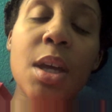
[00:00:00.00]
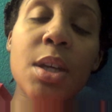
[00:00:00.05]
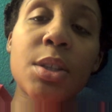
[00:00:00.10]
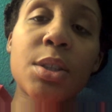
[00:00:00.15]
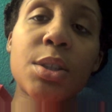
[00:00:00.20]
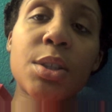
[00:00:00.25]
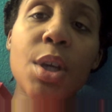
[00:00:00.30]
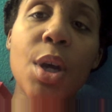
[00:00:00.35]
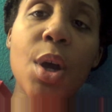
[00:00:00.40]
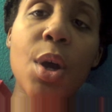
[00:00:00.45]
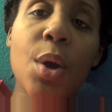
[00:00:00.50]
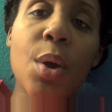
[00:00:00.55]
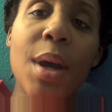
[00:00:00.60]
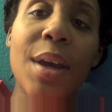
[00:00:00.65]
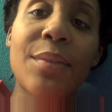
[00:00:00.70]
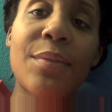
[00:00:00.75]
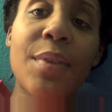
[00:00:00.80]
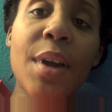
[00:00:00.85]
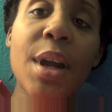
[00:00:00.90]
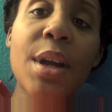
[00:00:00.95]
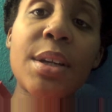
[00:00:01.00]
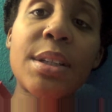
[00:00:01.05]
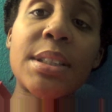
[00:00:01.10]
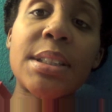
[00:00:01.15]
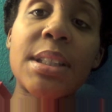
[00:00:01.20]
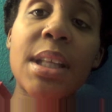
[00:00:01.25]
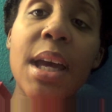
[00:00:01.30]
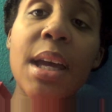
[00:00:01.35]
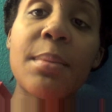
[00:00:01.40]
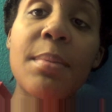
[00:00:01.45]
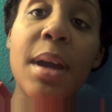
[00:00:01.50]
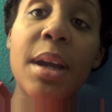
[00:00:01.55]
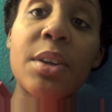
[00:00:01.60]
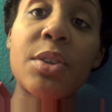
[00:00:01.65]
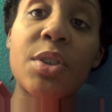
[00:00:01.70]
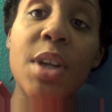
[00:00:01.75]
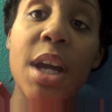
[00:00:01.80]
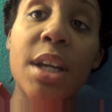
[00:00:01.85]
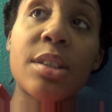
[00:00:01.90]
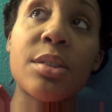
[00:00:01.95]
So at first, like, my
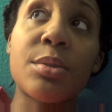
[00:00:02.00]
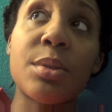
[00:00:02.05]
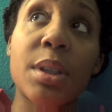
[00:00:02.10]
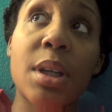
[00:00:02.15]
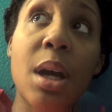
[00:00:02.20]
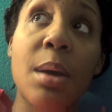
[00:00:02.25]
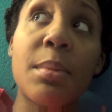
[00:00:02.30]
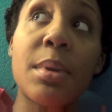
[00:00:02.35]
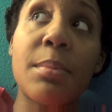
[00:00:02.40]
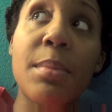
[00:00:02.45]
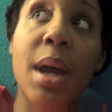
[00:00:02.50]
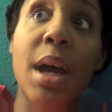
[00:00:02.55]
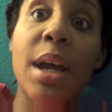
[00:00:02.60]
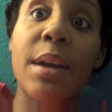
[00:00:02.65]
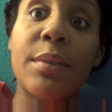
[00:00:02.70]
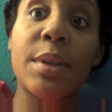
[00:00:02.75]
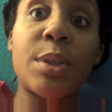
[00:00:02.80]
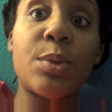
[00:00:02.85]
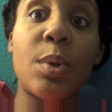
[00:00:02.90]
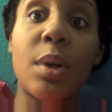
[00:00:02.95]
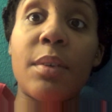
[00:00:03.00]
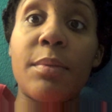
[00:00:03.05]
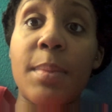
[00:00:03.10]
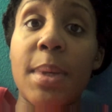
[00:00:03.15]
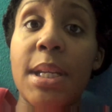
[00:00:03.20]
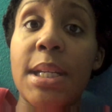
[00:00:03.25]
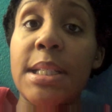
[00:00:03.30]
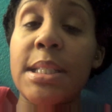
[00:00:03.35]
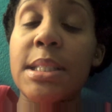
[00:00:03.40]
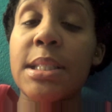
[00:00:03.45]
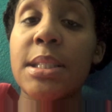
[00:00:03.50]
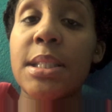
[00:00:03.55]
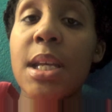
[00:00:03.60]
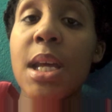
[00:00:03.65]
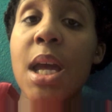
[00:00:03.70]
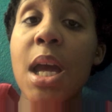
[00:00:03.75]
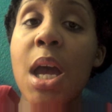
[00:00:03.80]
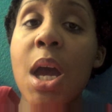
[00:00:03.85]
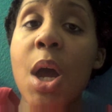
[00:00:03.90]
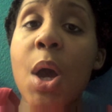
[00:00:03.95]
contractions were coming about every 12 minutes,
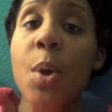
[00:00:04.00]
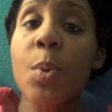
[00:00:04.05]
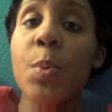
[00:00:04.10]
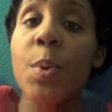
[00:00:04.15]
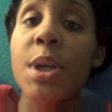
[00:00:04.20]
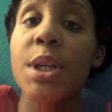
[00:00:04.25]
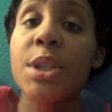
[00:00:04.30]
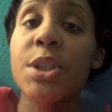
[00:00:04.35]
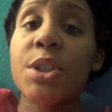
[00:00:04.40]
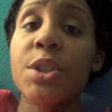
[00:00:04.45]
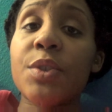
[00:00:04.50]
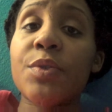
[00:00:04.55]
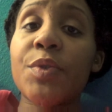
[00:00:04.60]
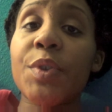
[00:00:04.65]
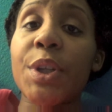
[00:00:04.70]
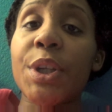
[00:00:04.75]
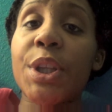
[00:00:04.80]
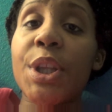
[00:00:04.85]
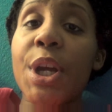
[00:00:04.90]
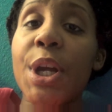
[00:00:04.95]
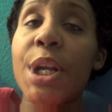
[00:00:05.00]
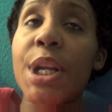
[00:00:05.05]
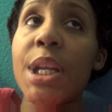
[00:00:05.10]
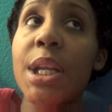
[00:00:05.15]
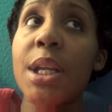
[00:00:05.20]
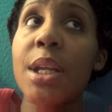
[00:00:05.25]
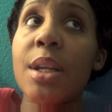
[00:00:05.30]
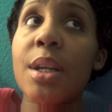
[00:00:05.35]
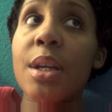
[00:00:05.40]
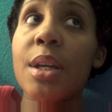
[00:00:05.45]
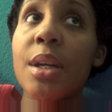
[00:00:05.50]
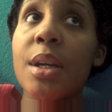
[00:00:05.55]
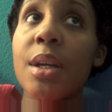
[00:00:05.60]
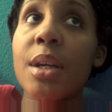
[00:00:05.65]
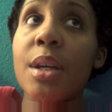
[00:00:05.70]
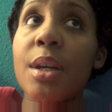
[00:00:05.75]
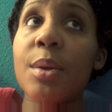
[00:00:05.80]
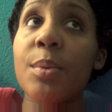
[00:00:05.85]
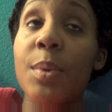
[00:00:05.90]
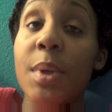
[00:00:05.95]
which for 30
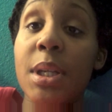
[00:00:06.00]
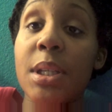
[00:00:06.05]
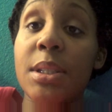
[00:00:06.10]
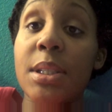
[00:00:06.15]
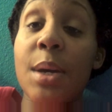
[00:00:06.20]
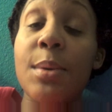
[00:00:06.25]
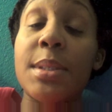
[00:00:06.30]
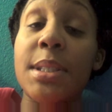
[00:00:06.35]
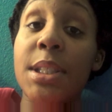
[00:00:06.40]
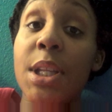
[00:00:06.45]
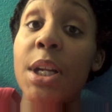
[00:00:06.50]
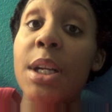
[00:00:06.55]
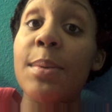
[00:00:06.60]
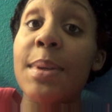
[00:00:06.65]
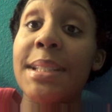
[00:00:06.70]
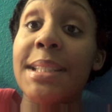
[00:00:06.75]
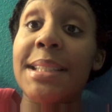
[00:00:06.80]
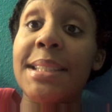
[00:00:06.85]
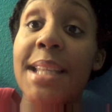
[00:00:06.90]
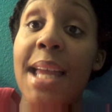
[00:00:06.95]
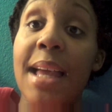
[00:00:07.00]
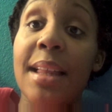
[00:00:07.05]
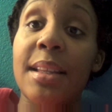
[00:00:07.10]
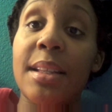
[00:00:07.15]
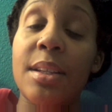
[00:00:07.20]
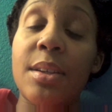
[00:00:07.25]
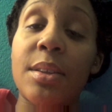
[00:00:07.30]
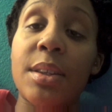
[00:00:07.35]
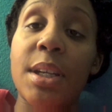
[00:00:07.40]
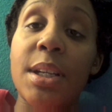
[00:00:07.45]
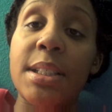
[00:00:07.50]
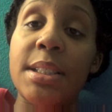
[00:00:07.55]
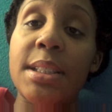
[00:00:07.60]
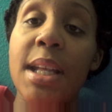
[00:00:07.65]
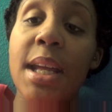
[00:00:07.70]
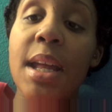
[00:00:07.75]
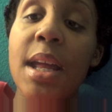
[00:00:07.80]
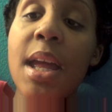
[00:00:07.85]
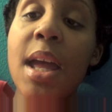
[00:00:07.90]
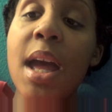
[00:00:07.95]
weeks, I was 30 weeks exactly on
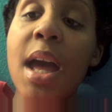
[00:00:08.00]
Thursday.